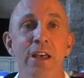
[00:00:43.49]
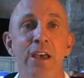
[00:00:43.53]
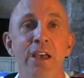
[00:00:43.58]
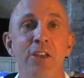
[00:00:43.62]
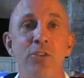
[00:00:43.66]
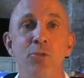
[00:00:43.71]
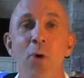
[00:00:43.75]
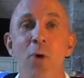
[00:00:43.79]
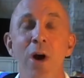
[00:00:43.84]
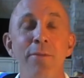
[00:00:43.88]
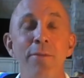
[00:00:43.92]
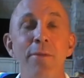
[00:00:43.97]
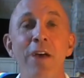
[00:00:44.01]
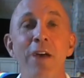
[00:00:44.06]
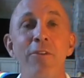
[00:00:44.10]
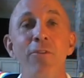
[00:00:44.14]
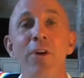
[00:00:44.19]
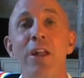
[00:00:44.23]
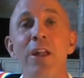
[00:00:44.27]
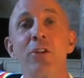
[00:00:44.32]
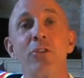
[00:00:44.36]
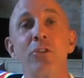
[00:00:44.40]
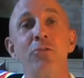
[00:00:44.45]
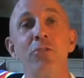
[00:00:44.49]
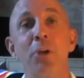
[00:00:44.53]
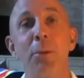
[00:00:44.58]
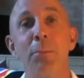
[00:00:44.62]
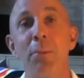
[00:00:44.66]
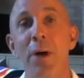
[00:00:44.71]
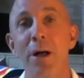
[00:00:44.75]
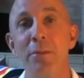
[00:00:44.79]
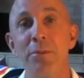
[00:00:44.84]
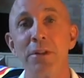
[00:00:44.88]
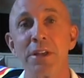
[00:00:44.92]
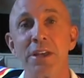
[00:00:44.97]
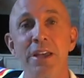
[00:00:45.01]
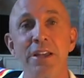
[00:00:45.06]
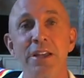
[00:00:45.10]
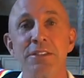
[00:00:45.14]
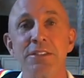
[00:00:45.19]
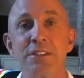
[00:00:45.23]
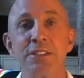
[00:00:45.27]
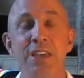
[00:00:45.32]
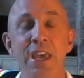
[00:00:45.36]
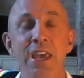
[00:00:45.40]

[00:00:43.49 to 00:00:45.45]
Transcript: is why my fellow Republicans